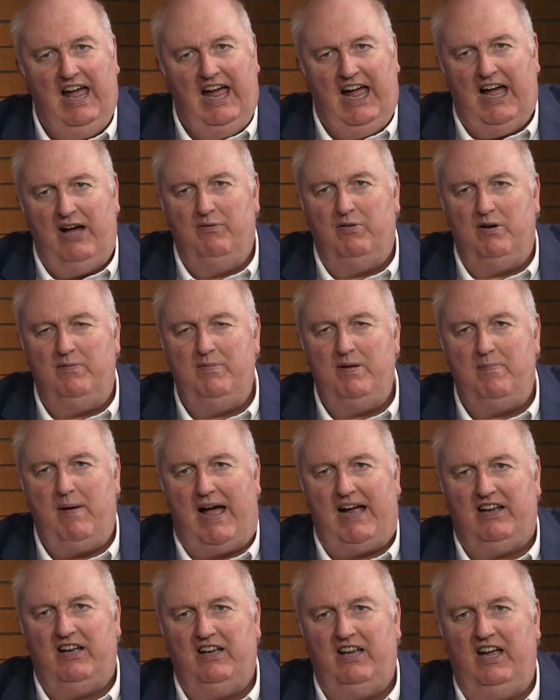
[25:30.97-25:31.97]
And we'll be
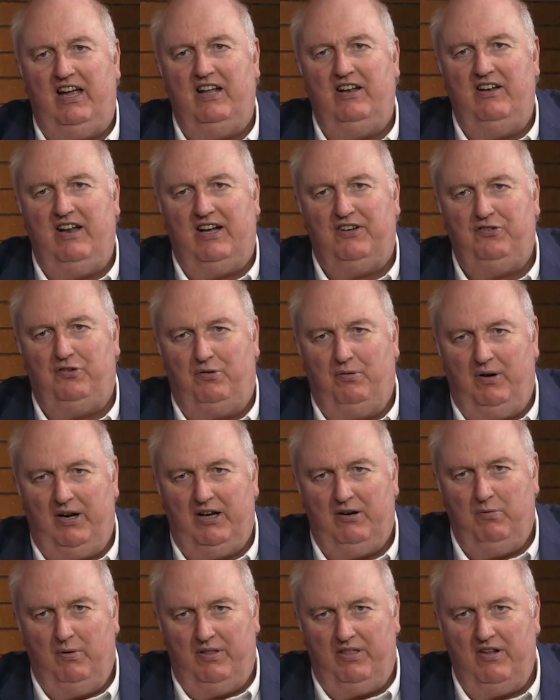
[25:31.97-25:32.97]
back again next
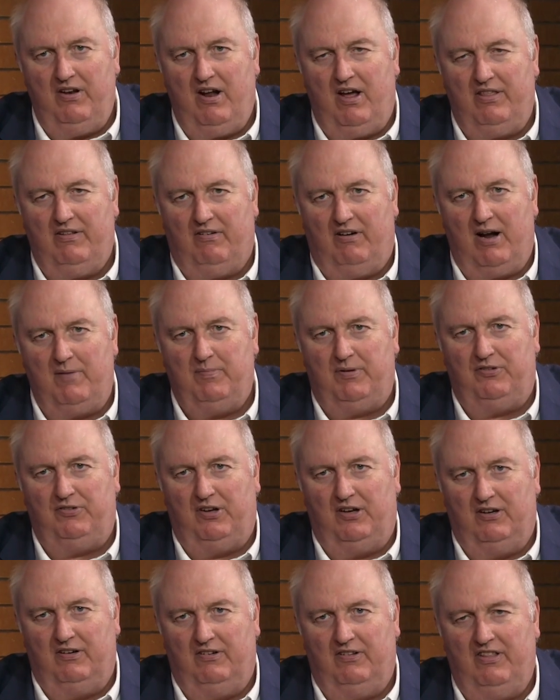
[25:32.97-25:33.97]
week with another
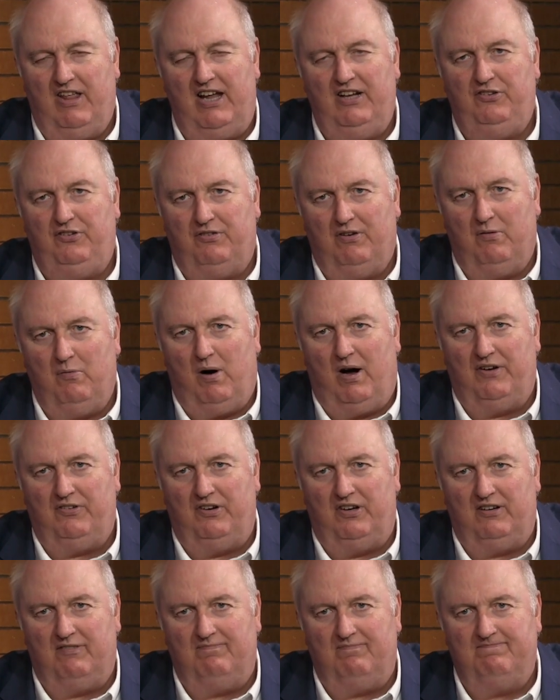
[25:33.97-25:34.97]
episode. Thanks for watching.